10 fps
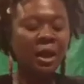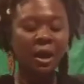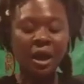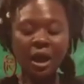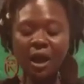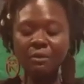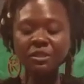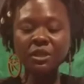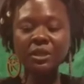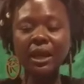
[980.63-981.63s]

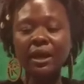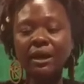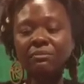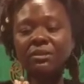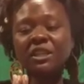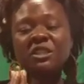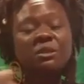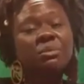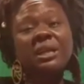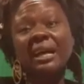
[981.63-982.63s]
So yeah, this
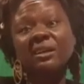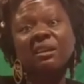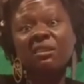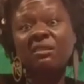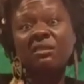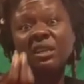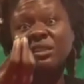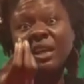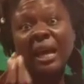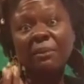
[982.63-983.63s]
shouldn't be like nothing. It's
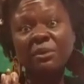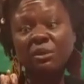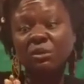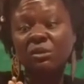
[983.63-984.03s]
a capsule.